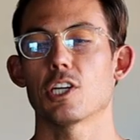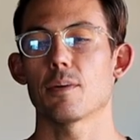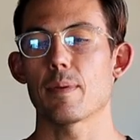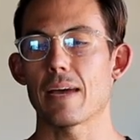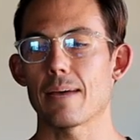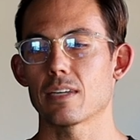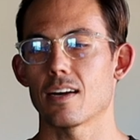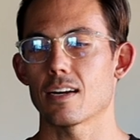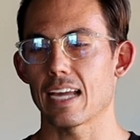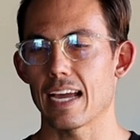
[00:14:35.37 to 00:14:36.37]
Jeremy
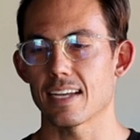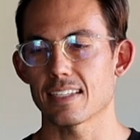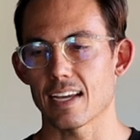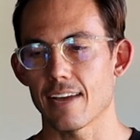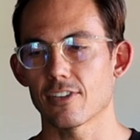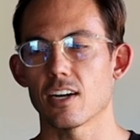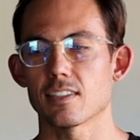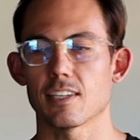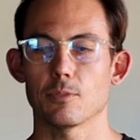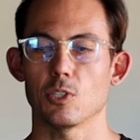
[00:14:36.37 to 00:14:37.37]
Babcock asks, I have a
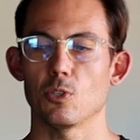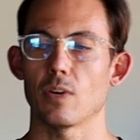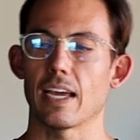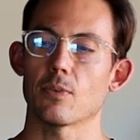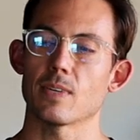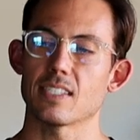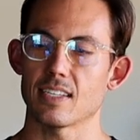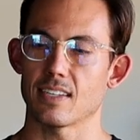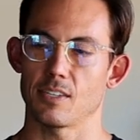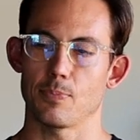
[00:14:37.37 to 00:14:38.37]
Concept 2 and a
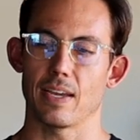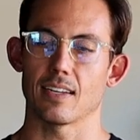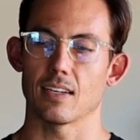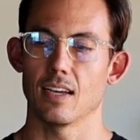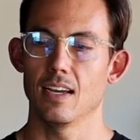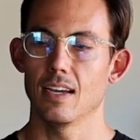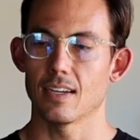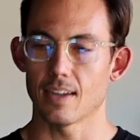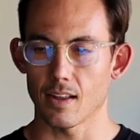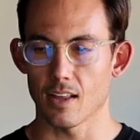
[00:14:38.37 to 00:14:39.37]
resistance band.
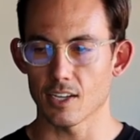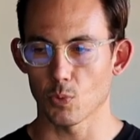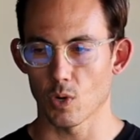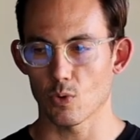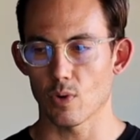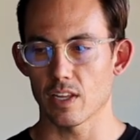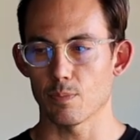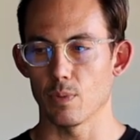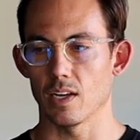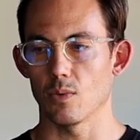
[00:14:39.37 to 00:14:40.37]
Not a lot to work
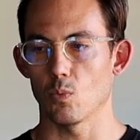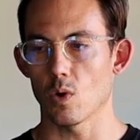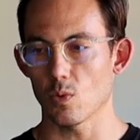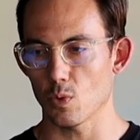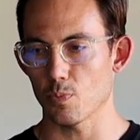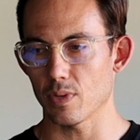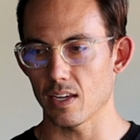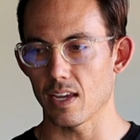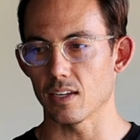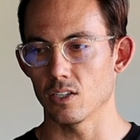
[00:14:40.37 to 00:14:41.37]
with, but what would
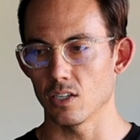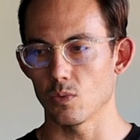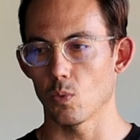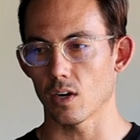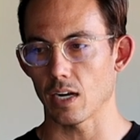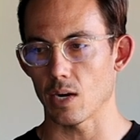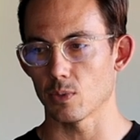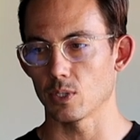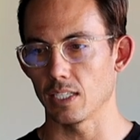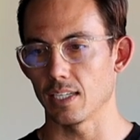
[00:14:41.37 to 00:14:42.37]
be a good workout
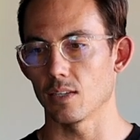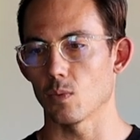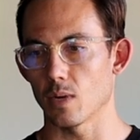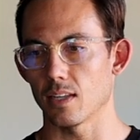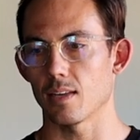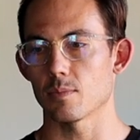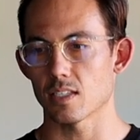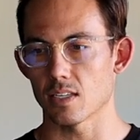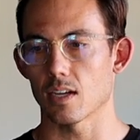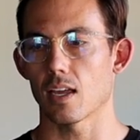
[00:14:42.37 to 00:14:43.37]
routine while I'm
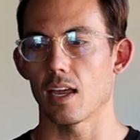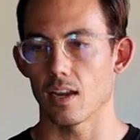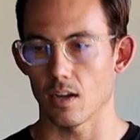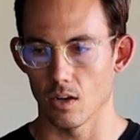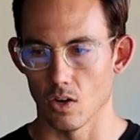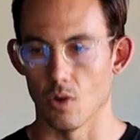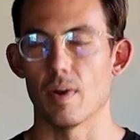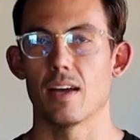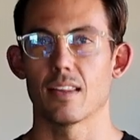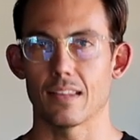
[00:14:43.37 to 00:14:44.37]
stuck at home?
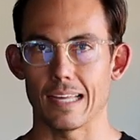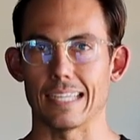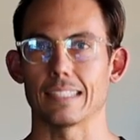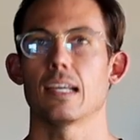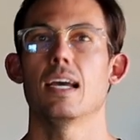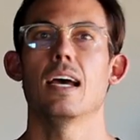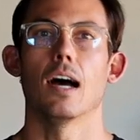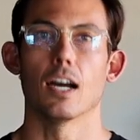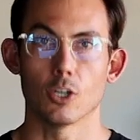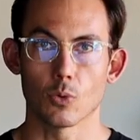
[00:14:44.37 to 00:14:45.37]
Thanks.
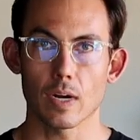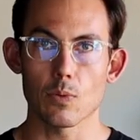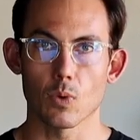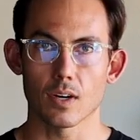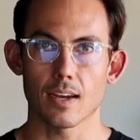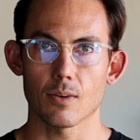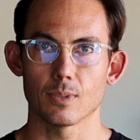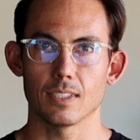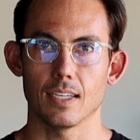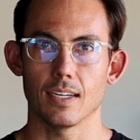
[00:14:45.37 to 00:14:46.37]
A great workout
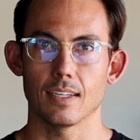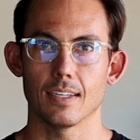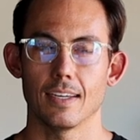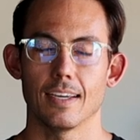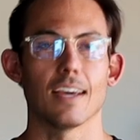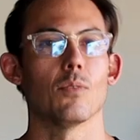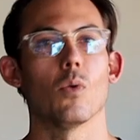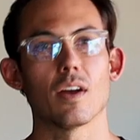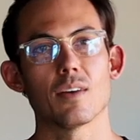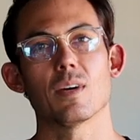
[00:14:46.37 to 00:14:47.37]
routine and
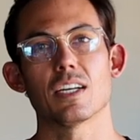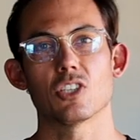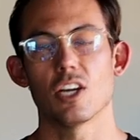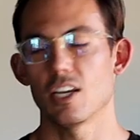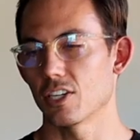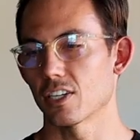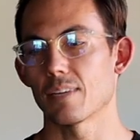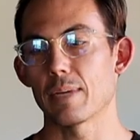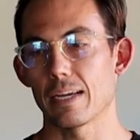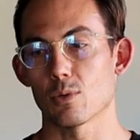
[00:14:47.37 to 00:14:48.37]
one in which you're going
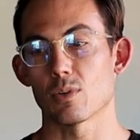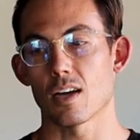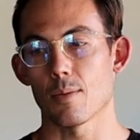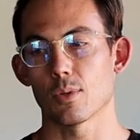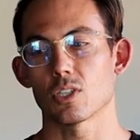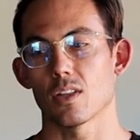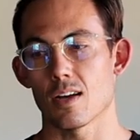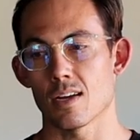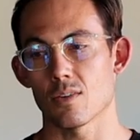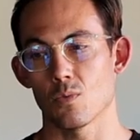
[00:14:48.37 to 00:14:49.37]
to be able to accomplish a
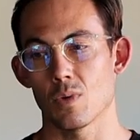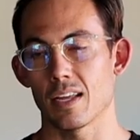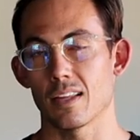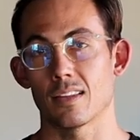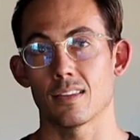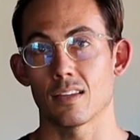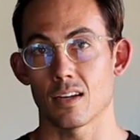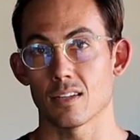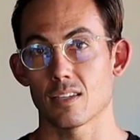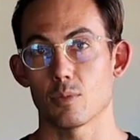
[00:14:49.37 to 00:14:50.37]
lot with the
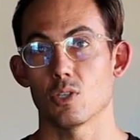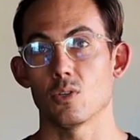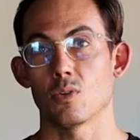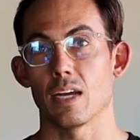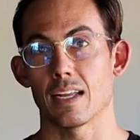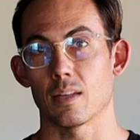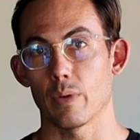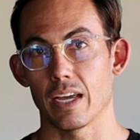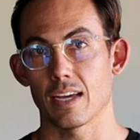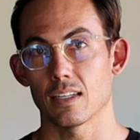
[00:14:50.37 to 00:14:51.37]
Concept 2 and the
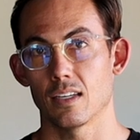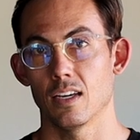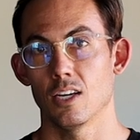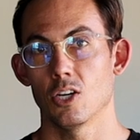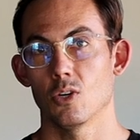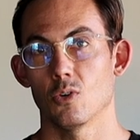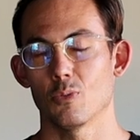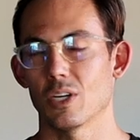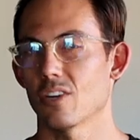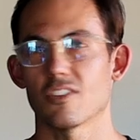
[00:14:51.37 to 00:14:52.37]
band would
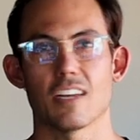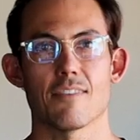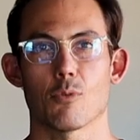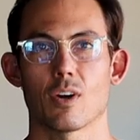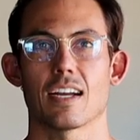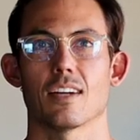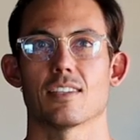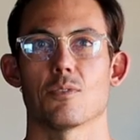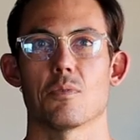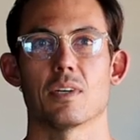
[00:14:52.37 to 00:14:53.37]
be all the live workouts
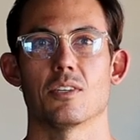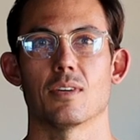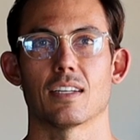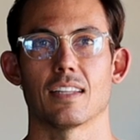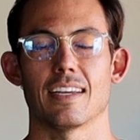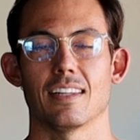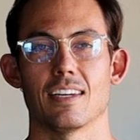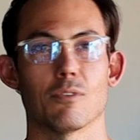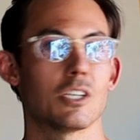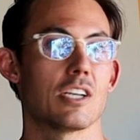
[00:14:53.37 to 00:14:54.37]
that we've been doing lately,
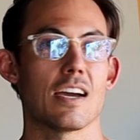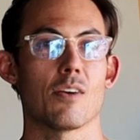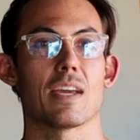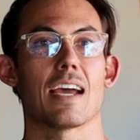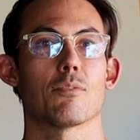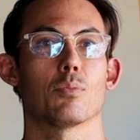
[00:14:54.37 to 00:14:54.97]
of which now we have a